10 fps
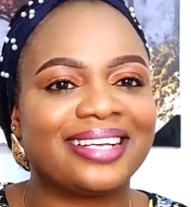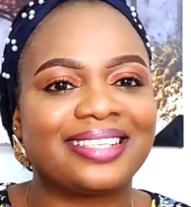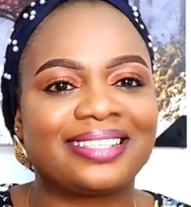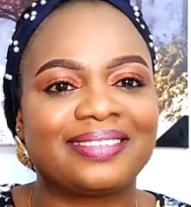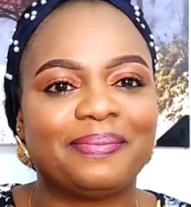
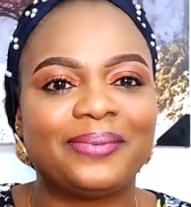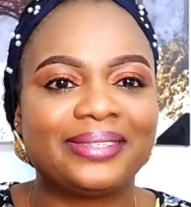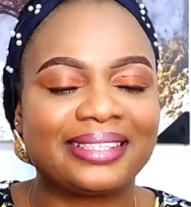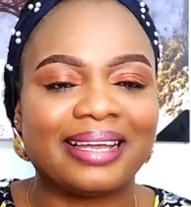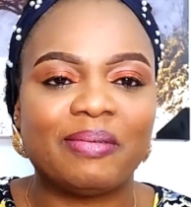as
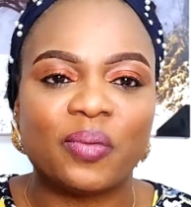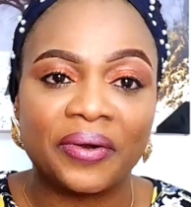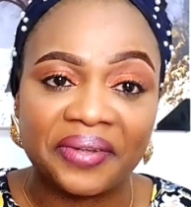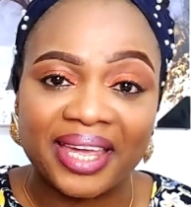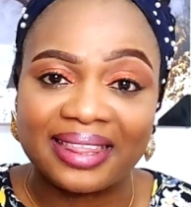most time we
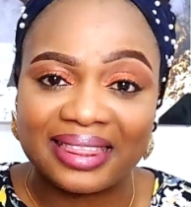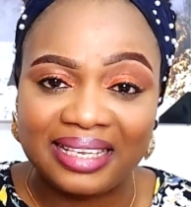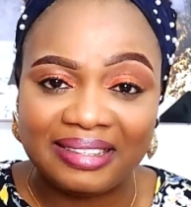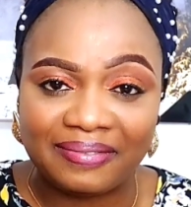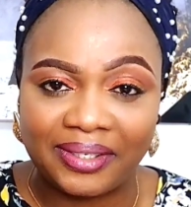want to get
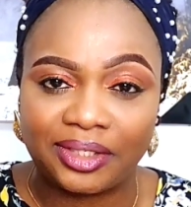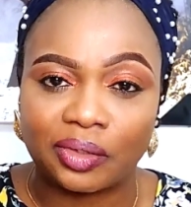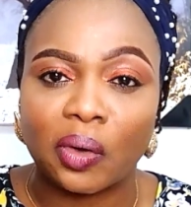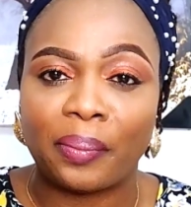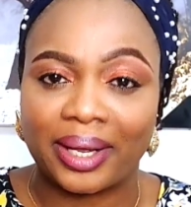things
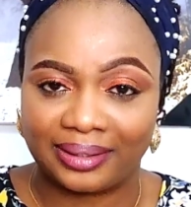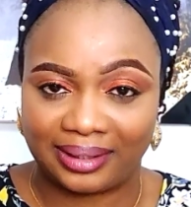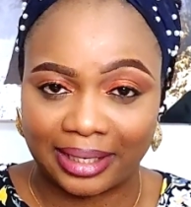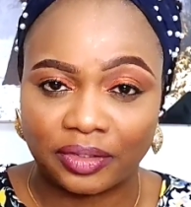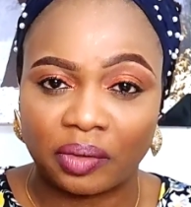fixed up and
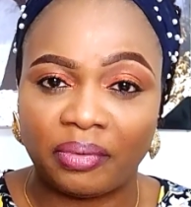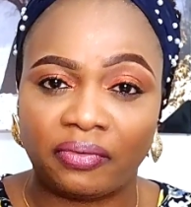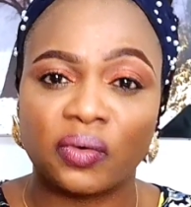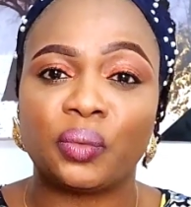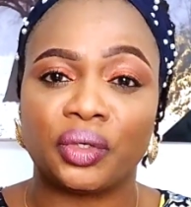set up
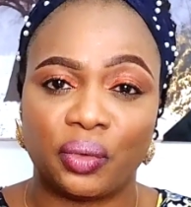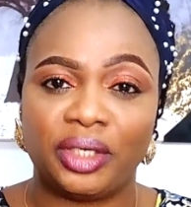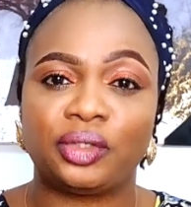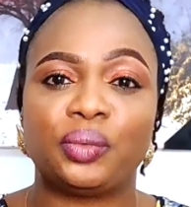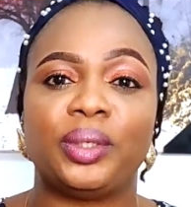before we go
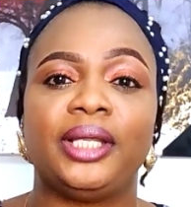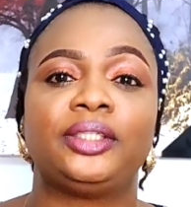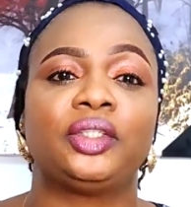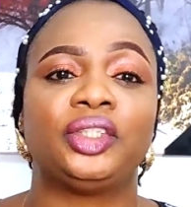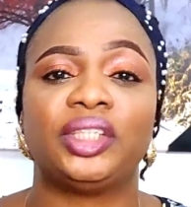into
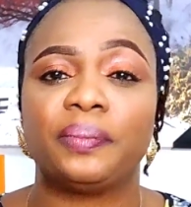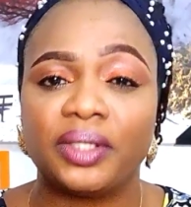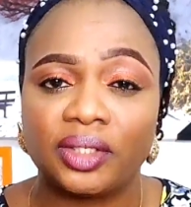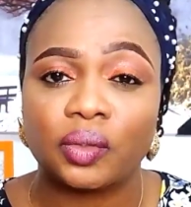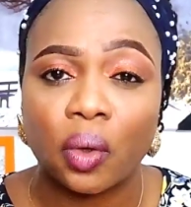relationship,
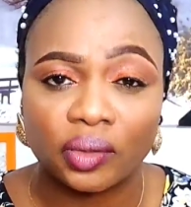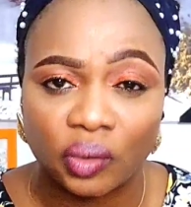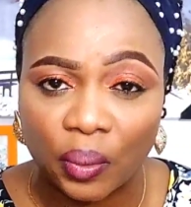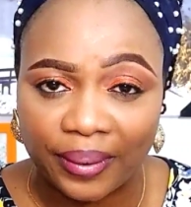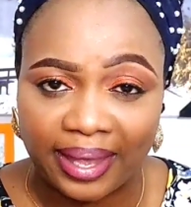it is
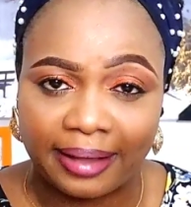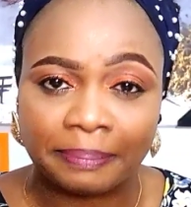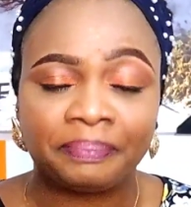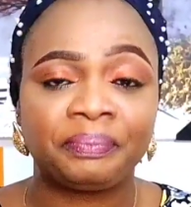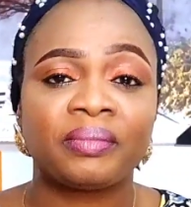also okay
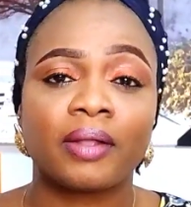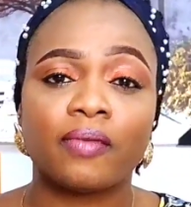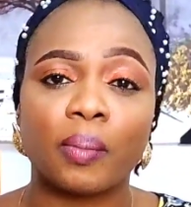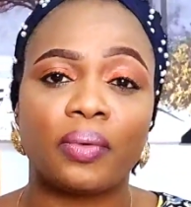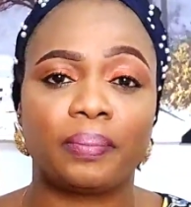
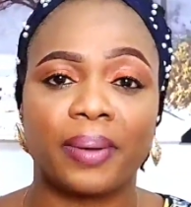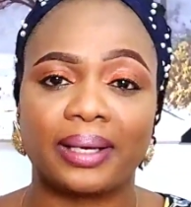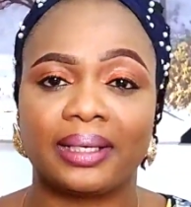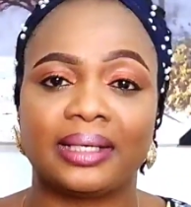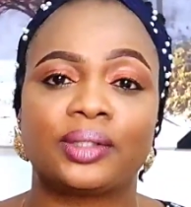for both
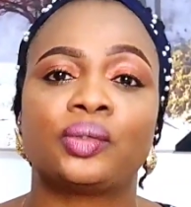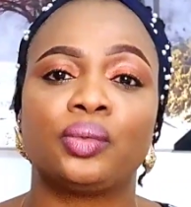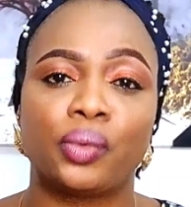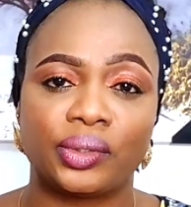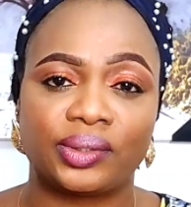partners to
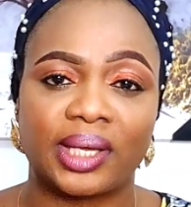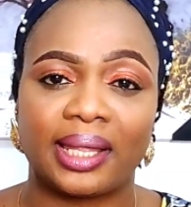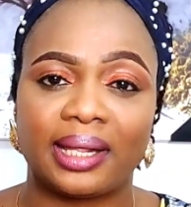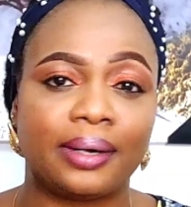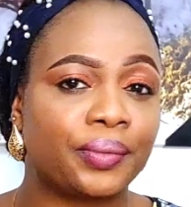grow
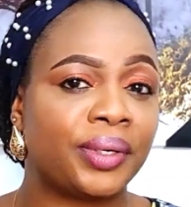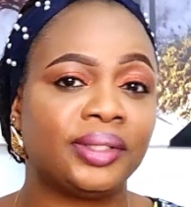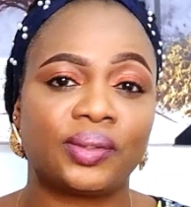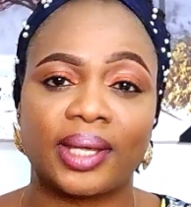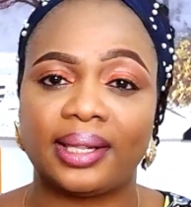together, growing
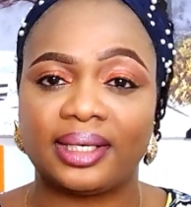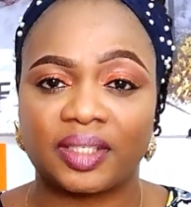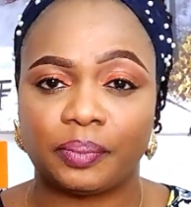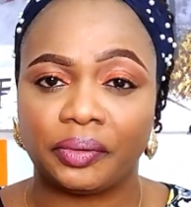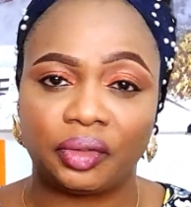together
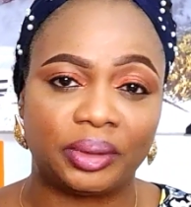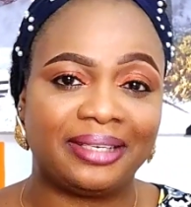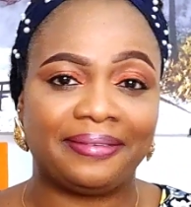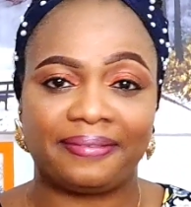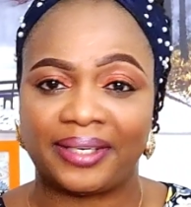
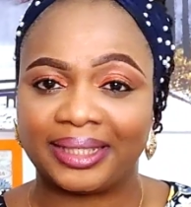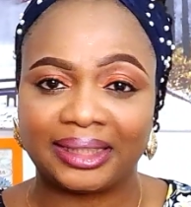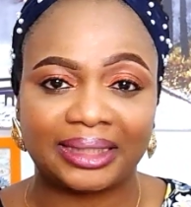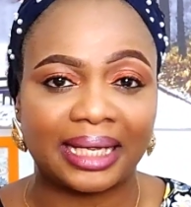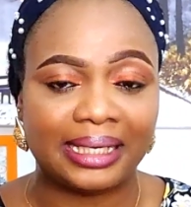spiritually,
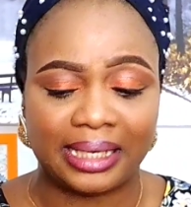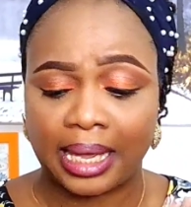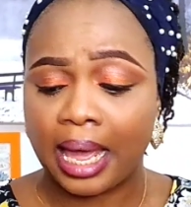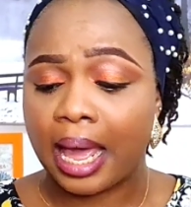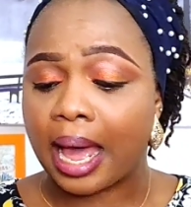financially,
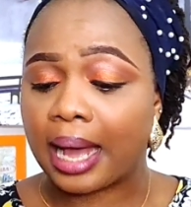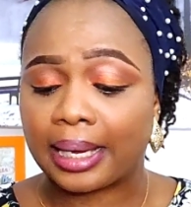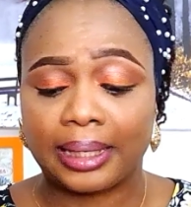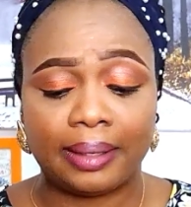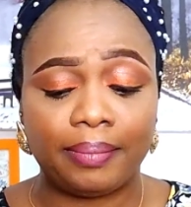
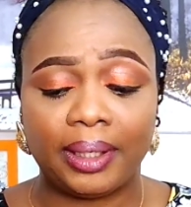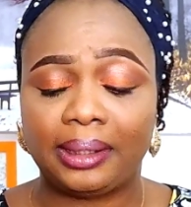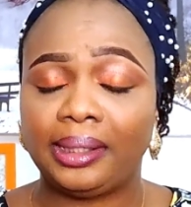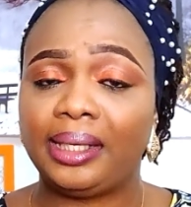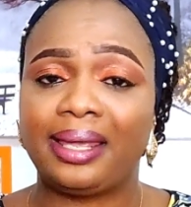
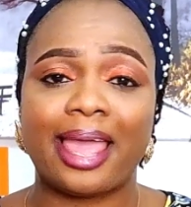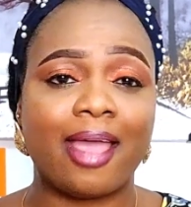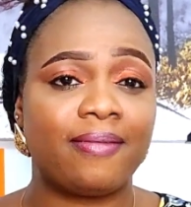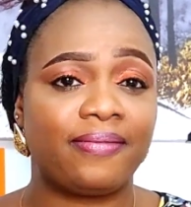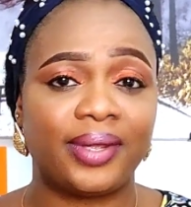academically,
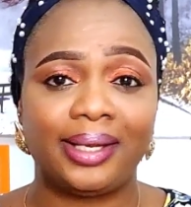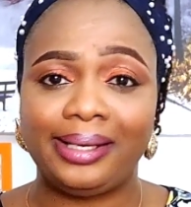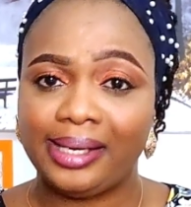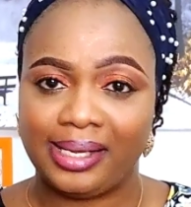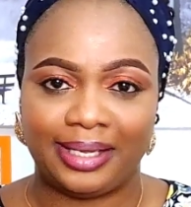
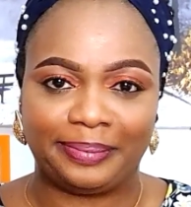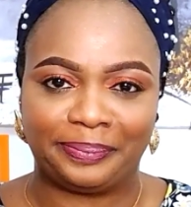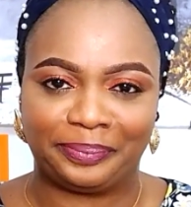every